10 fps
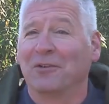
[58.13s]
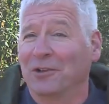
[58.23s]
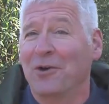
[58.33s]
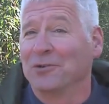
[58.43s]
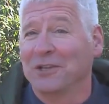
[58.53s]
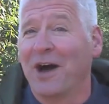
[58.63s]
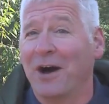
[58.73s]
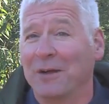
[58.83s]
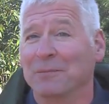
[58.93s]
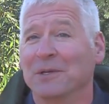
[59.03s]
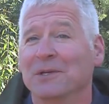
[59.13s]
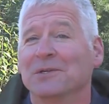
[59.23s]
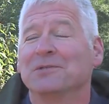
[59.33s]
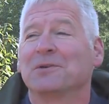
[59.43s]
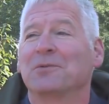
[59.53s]
for a long time.
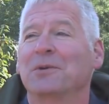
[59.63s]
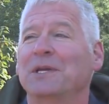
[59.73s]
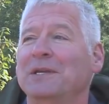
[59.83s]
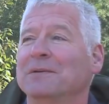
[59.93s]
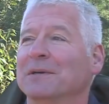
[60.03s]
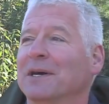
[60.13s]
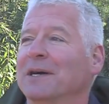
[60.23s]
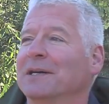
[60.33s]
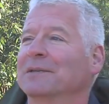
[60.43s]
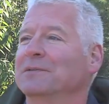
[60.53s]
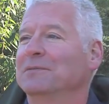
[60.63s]
So we, uh,